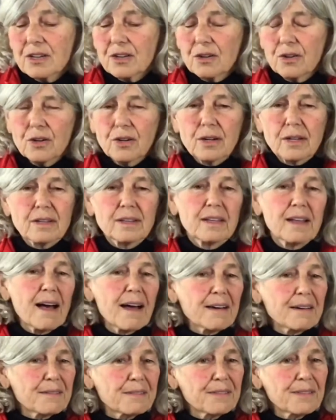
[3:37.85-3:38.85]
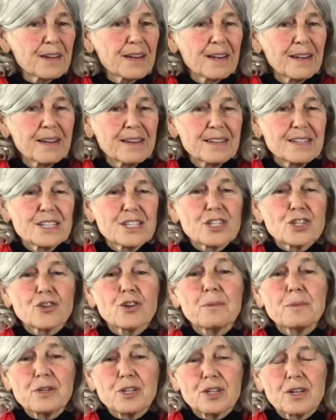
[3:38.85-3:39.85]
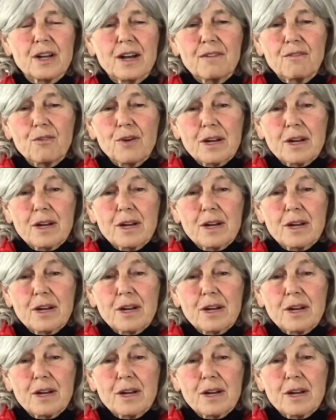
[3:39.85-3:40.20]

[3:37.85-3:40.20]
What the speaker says: You heard a lot of description of